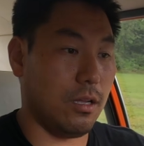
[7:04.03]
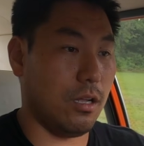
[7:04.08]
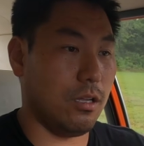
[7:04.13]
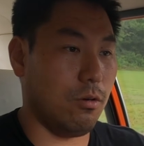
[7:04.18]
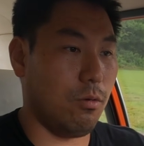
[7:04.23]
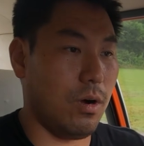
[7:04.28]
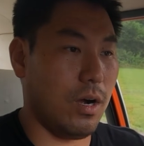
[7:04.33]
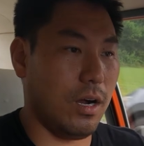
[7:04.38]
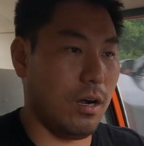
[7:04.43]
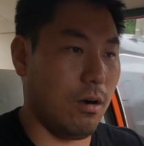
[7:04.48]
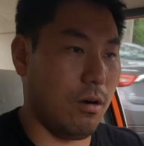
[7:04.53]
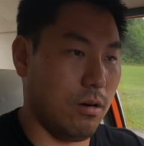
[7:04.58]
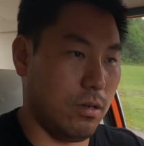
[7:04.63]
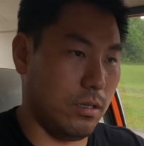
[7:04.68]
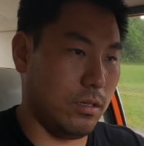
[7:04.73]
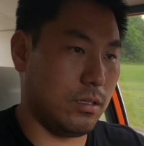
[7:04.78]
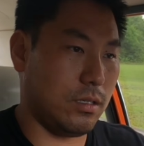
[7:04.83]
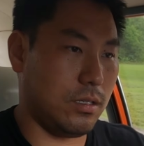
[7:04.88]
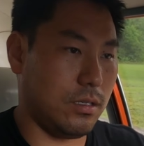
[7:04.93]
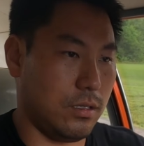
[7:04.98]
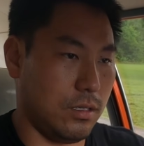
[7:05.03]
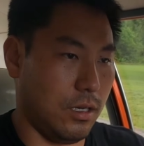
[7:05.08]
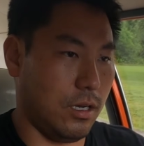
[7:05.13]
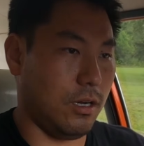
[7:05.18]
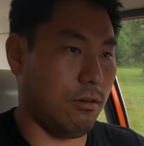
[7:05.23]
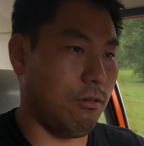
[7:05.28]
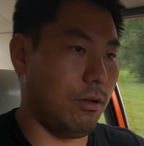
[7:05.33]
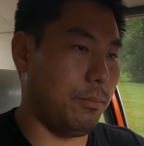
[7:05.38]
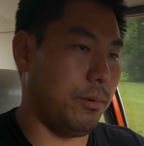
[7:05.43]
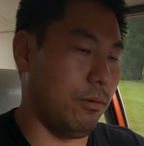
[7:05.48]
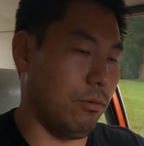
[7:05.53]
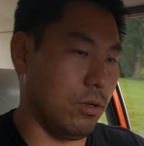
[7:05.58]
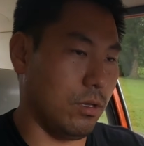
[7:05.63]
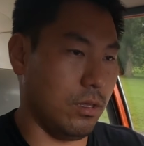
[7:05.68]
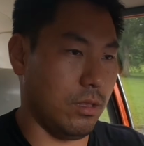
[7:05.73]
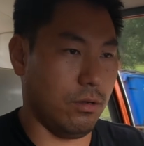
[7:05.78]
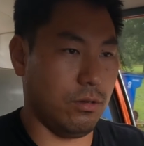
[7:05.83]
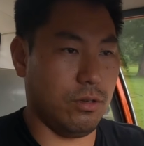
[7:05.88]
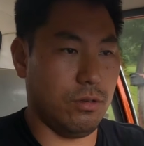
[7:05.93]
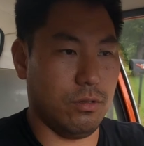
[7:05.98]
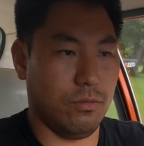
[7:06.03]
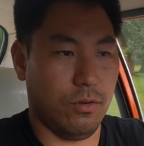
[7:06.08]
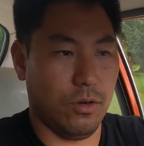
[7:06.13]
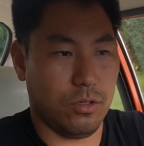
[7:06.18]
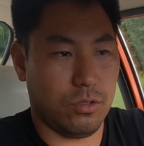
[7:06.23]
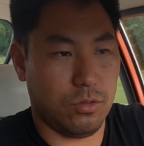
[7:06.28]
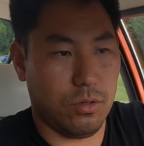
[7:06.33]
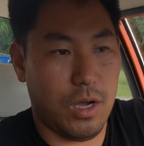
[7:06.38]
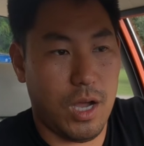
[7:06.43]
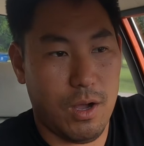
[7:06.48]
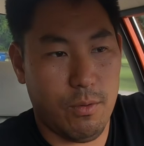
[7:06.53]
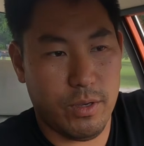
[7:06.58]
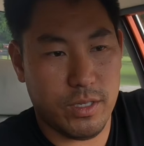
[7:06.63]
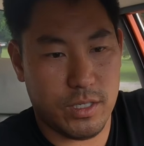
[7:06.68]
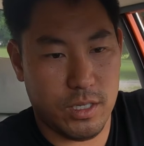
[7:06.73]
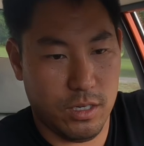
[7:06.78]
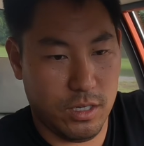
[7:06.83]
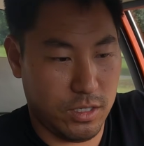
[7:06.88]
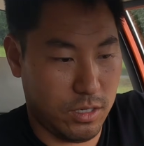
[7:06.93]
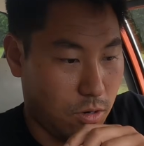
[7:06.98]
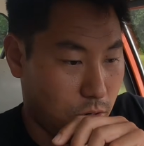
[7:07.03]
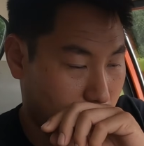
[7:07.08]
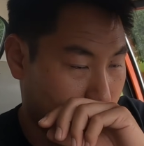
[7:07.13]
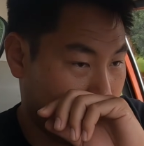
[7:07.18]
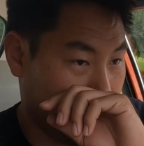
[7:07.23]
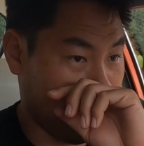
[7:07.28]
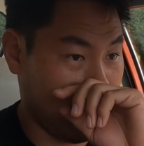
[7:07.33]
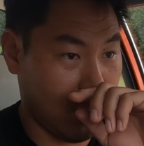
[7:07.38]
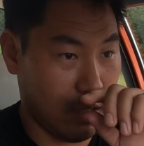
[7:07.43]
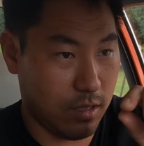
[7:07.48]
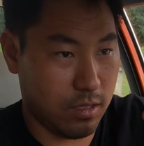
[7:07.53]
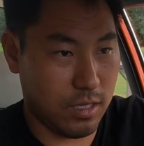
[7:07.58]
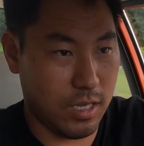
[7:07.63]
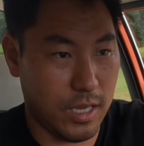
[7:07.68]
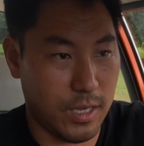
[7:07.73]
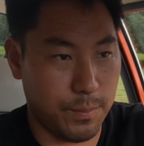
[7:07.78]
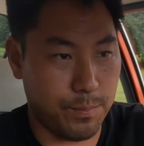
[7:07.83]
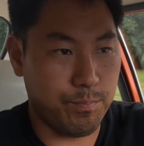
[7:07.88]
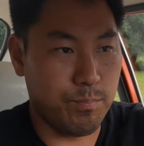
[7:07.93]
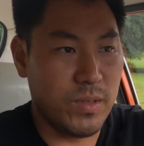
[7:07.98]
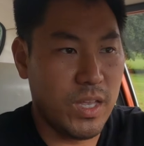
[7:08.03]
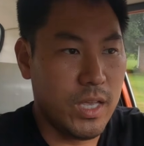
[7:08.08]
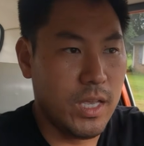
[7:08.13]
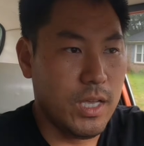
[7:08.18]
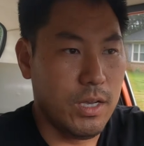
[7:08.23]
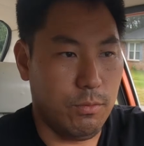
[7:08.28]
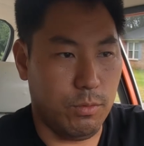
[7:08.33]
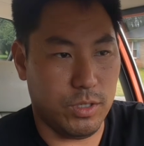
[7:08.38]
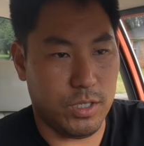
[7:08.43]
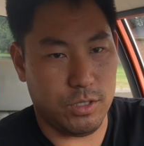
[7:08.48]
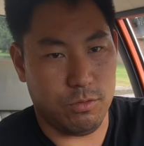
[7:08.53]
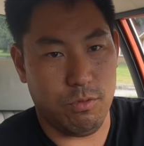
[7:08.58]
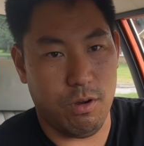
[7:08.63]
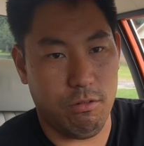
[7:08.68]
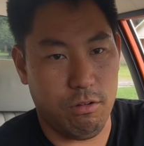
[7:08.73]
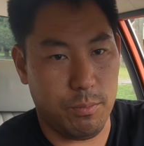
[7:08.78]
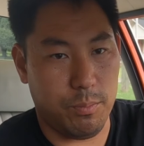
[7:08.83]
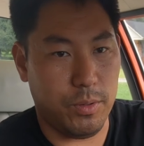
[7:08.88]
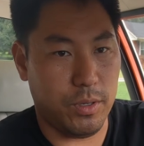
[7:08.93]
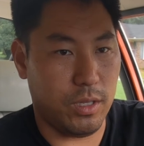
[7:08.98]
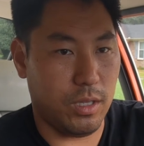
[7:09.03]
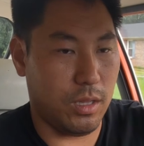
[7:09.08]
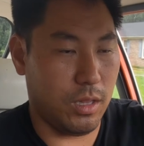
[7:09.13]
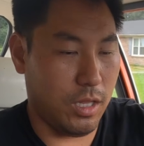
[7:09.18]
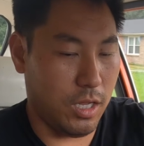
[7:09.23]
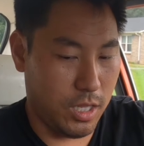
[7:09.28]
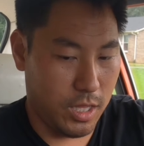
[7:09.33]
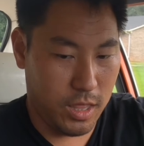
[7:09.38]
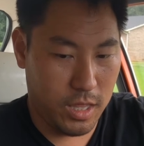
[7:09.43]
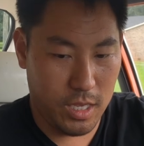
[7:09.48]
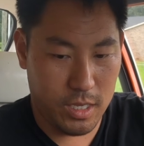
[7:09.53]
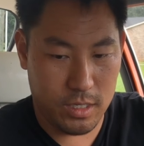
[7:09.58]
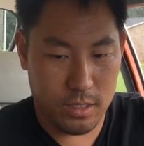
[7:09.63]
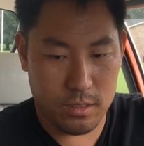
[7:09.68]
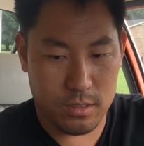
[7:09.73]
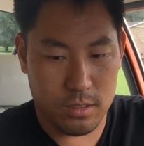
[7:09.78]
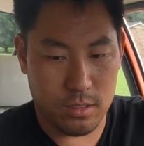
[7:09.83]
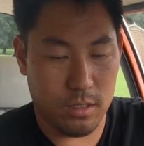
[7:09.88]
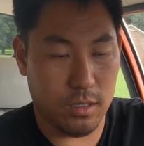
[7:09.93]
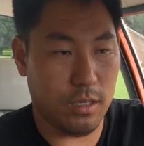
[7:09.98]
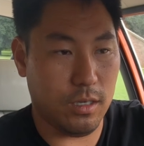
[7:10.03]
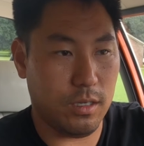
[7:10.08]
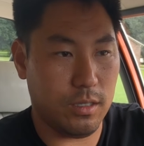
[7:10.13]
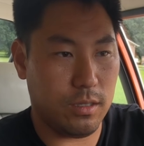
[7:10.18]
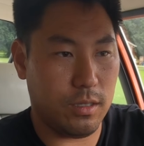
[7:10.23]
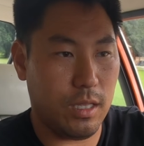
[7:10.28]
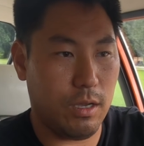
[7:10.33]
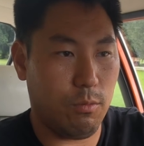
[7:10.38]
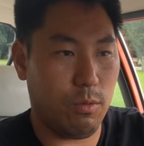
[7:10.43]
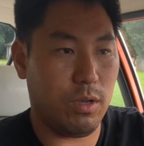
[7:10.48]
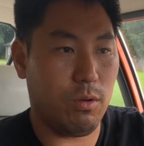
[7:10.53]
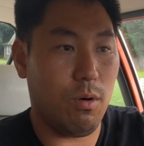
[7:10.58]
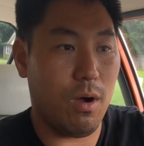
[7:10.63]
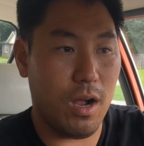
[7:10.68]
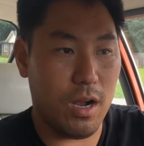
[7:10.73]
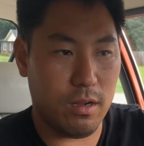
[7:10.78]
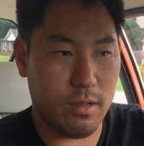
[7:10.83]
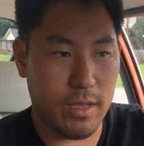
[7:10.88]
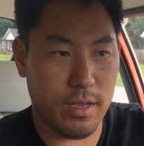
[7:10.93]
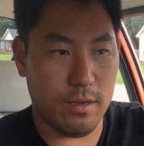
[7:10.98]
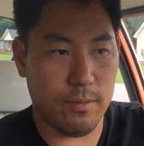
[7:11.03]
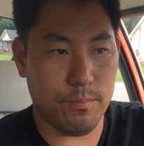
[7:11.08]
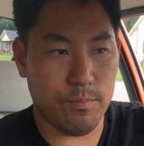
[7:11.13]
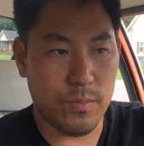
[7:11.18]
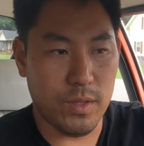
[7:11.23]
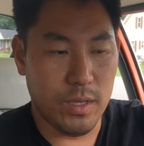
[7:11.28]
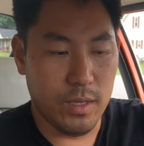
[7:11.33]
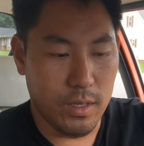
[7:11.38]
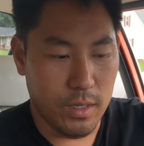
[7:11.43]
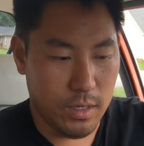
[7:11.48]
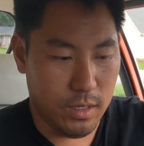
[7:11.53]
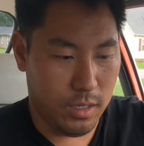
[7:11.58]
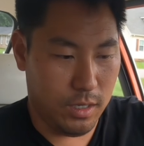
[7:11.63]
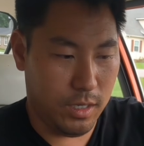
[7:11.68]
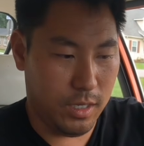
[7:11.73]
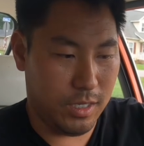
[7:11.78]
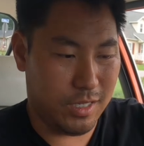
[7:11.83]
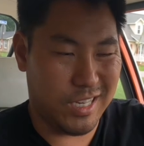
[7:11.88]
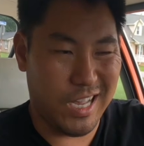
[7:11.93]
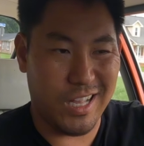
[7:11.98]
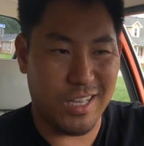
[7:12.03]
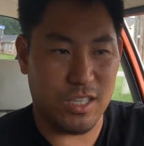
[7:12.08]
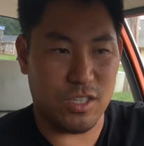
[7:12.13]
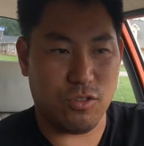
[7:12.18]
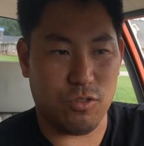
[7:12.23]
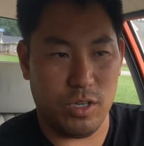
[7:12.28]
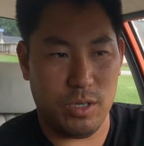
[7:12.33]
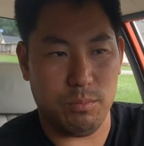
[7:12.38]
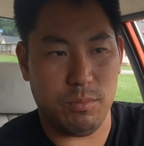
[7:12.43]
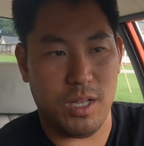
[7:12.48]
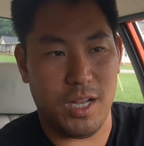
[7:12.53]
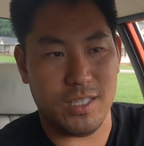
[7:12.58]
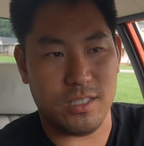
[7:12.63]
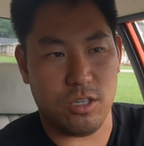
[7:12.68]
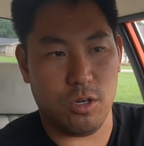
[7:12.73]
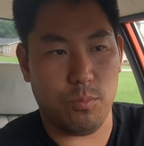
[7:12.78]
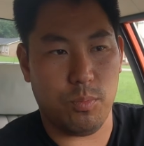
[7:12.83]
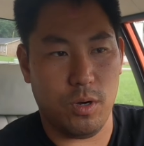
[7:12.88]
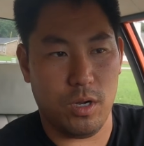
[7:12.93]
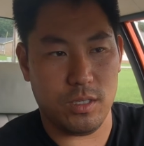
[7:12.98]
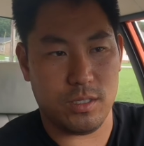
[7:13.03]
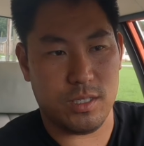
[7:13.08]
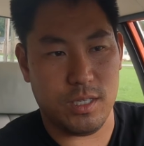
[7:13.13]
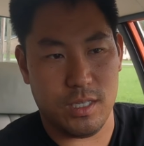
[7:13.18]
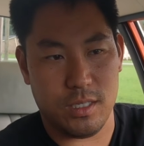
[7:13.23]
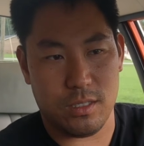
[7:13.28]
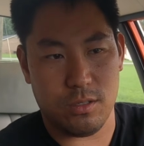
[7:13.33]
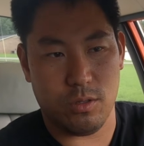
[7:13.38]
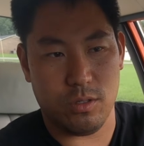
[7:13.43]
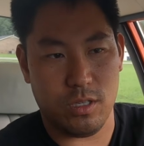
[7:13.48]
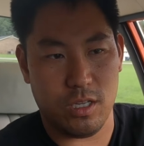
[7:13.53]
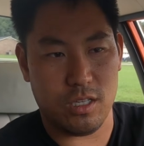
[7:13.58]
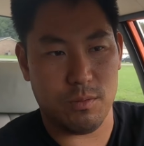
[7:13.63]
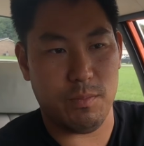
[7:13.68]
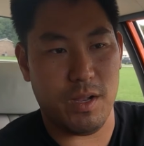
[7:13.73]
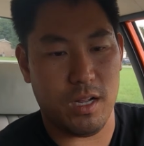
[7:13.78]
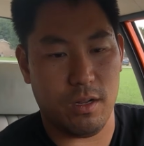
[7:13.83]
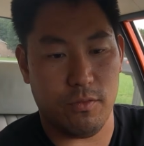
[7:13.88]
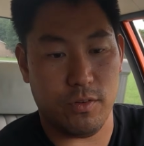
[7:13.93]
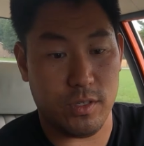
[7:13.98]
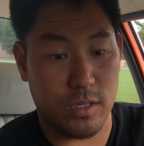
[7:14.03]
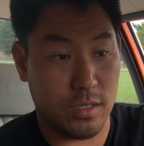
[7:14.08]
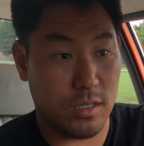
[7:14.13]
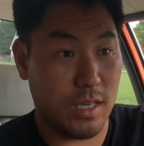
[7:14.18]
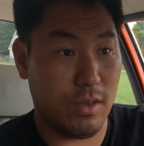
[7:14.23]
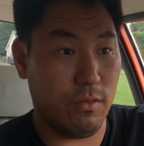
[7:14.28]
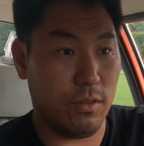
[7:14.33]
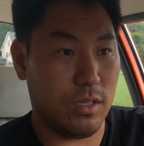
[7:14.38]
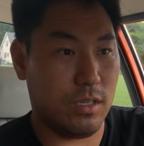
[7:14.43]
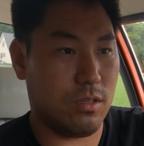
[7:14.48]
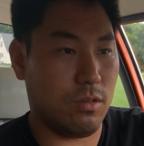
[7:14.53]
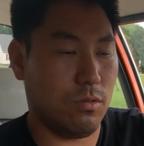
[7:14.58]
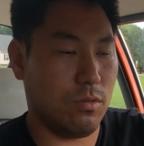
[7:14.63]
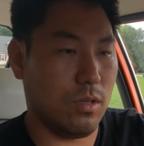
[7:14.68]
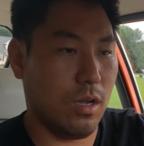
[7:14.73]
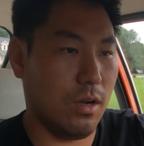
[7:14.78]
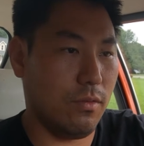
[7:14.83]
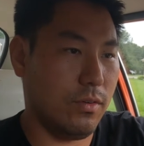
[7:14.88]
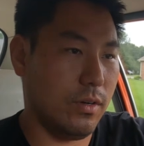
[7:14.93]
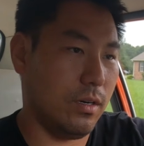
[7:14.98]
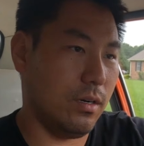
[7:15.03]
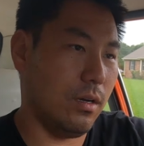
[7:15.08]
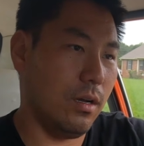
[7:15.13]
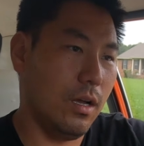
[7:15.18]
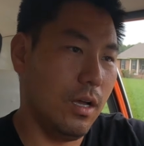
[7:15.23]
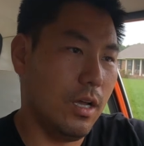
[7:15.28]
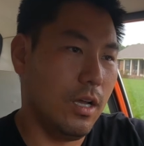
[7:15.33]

Auto Wire harness, we put one of their universal highway series harnesses in this thing, which is what we put in a lot of things that we wire now. It kind of streamlines our process, so it doesn't matter if it's a 72 Nova,